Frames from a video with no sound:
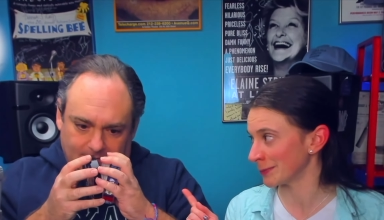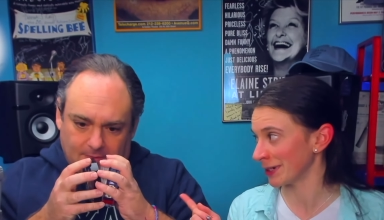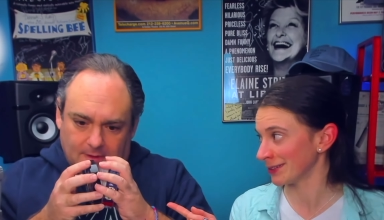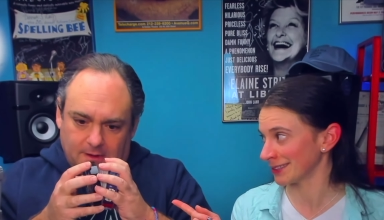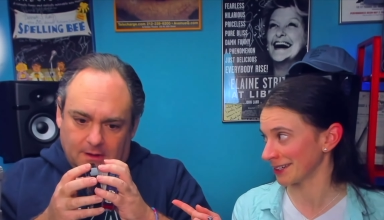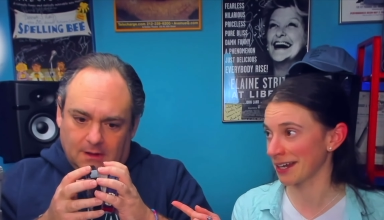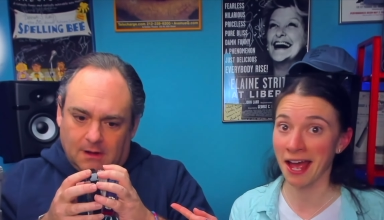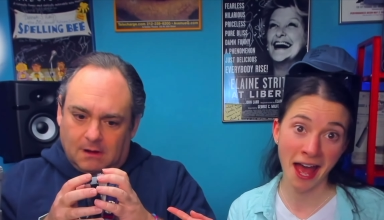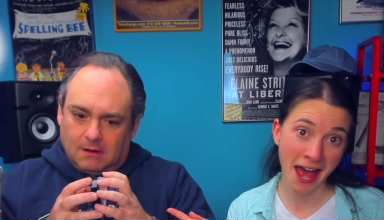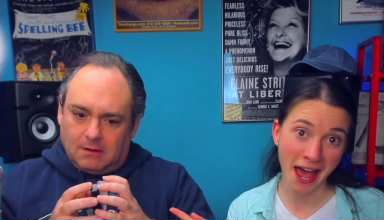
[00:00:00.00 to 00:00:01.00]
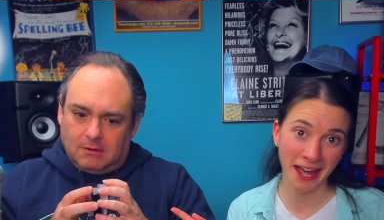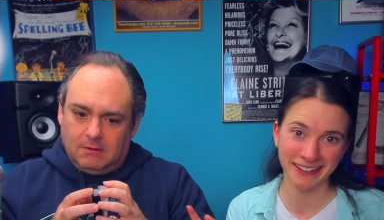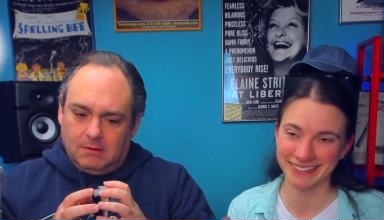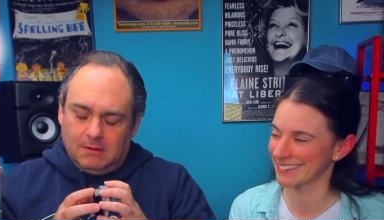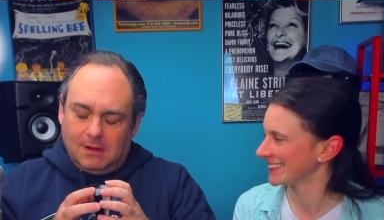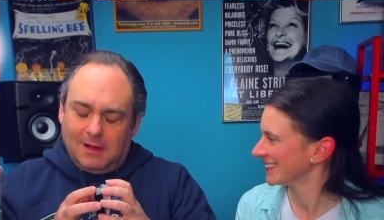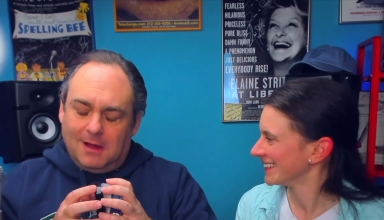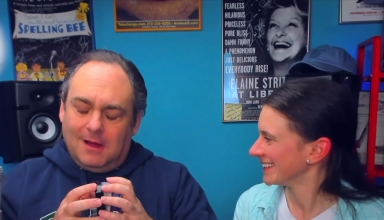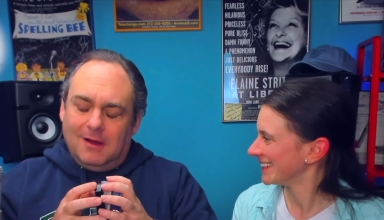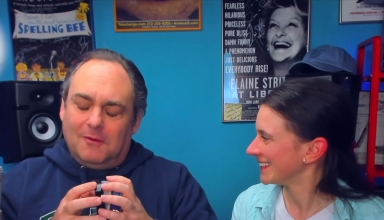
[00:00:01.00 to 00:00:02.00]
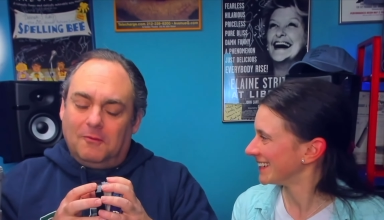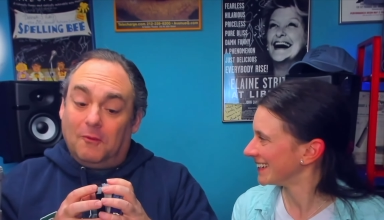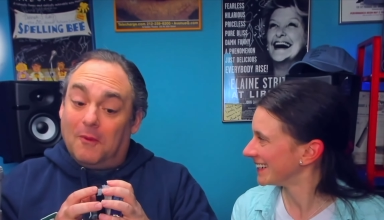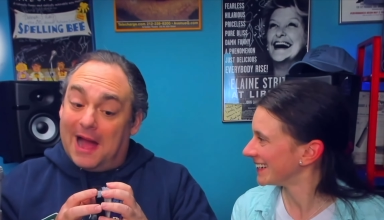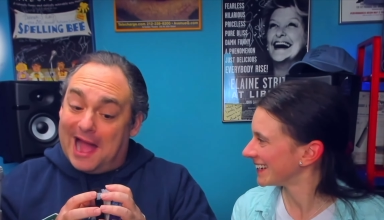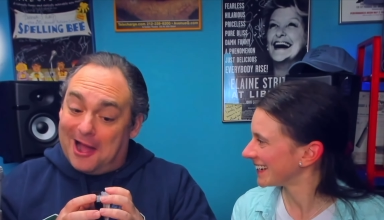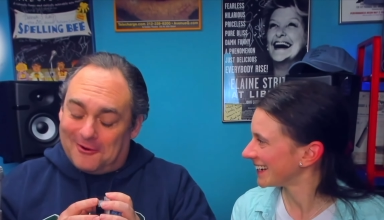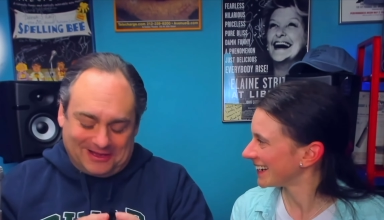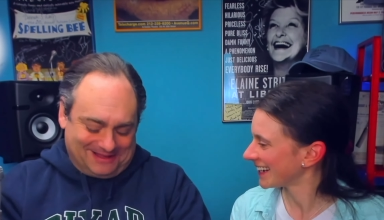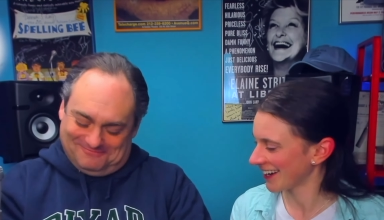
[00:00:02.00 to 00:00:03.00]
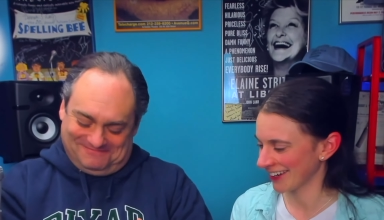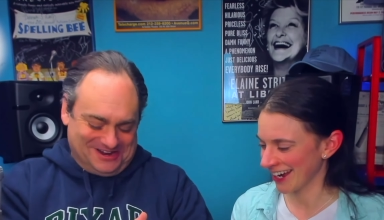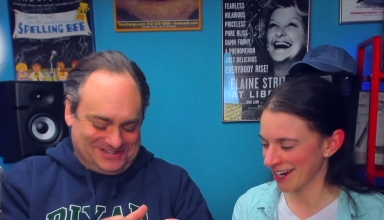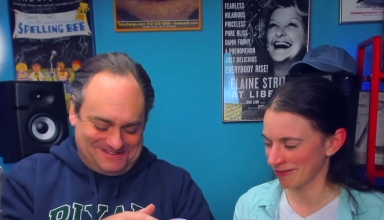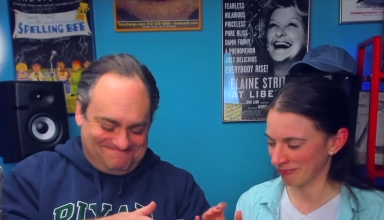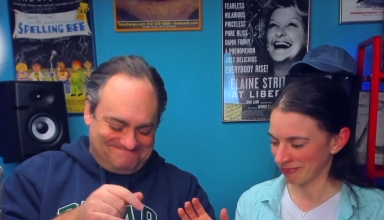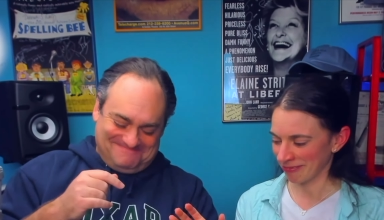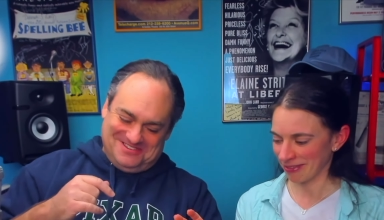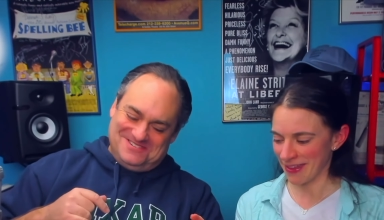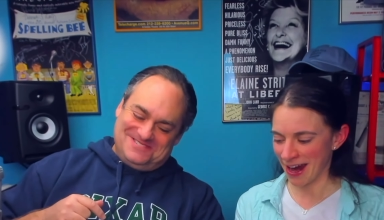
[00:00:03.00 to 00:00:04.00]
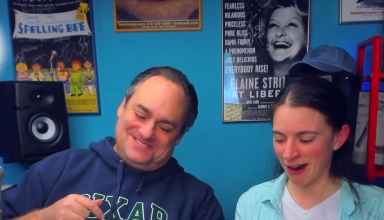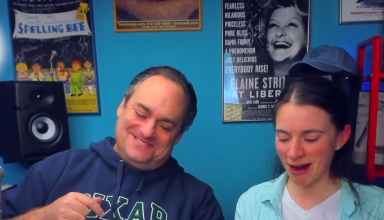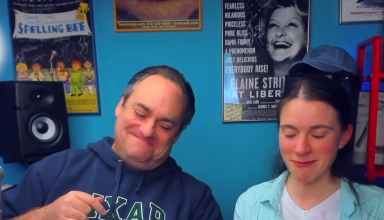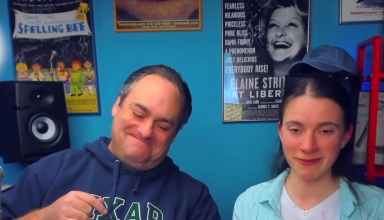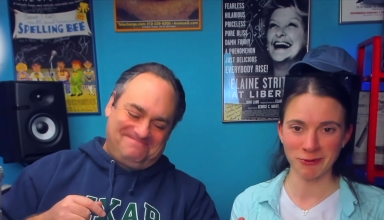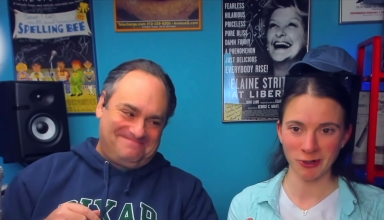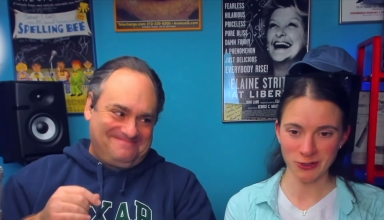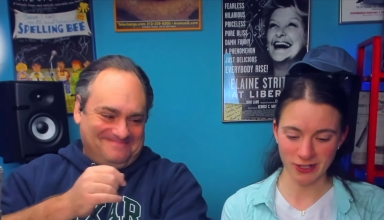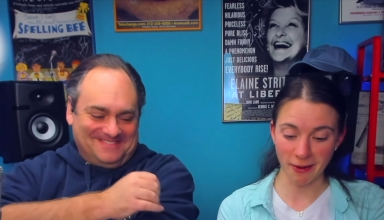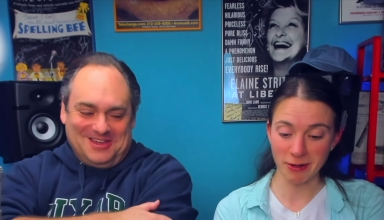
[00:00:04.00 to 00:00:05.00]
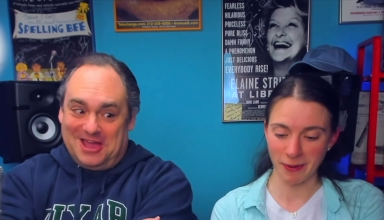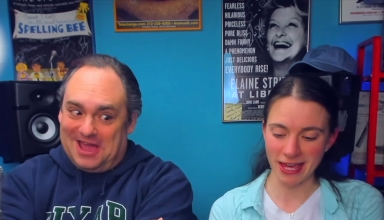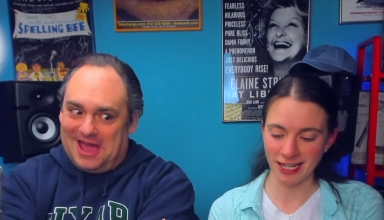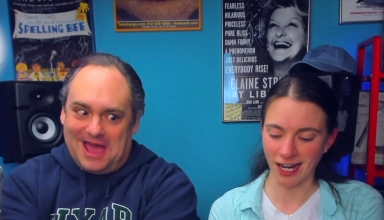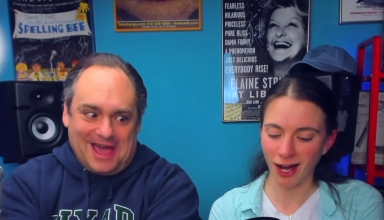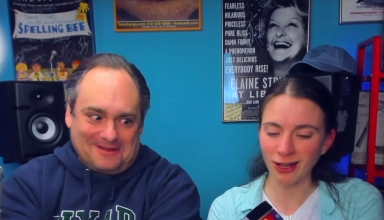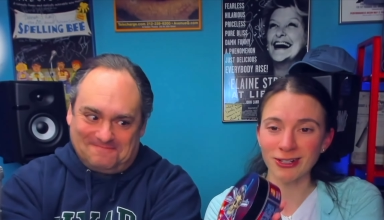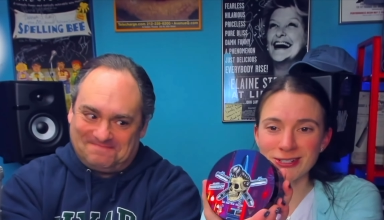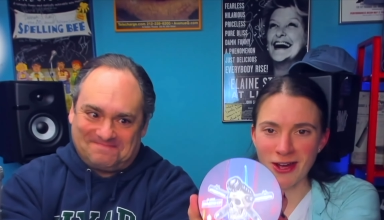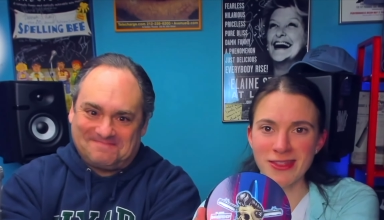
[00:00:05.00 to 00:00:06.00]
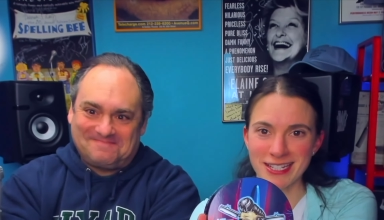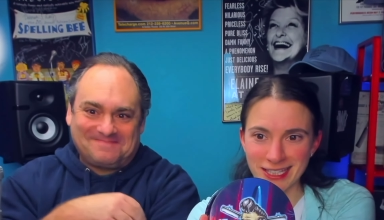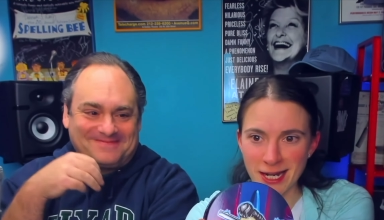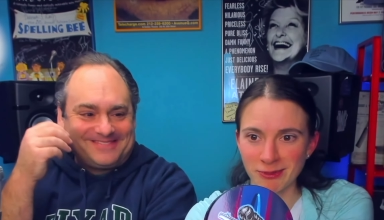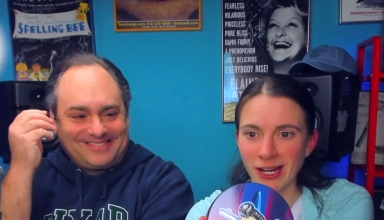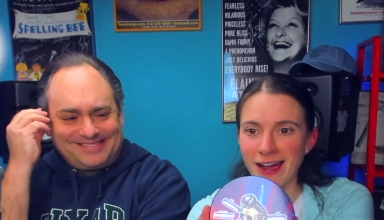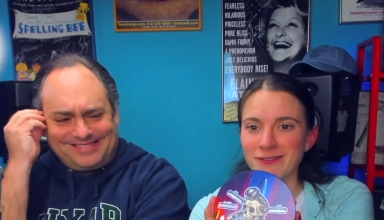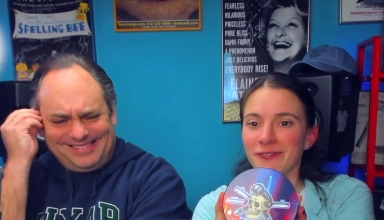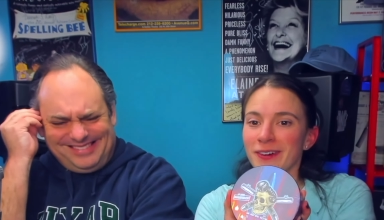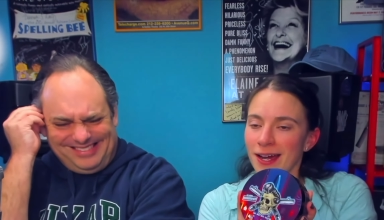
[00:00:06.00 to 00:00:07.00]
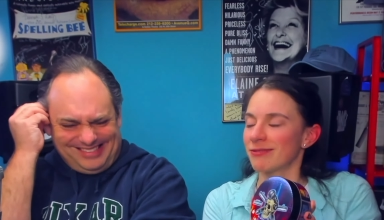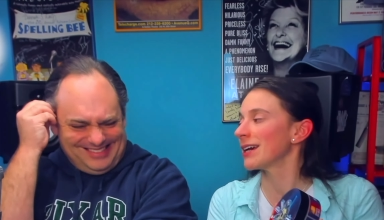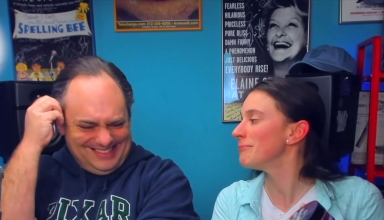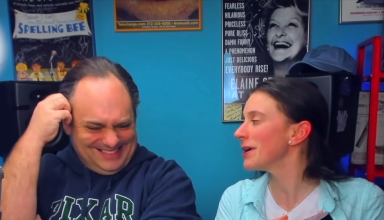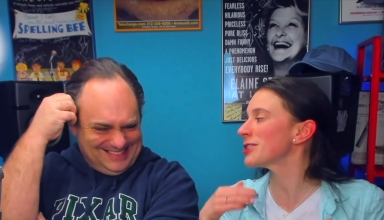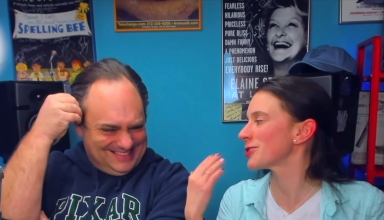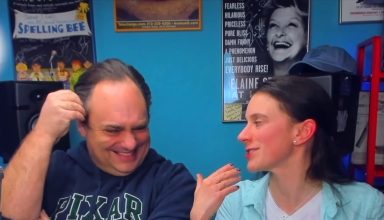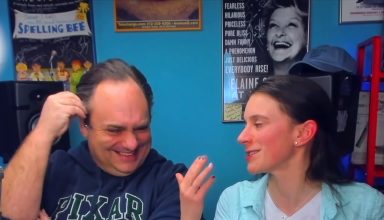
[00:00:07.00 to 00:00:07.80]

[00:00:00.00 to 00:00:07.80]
Speaker 1: apparently. Oh.
Speaker 2: wow. Okay. okay. Your turn. Your now turn.
Speaker 1: I'm even more intrigued. I mean, yeah. by the colors on this label, I've I've pictured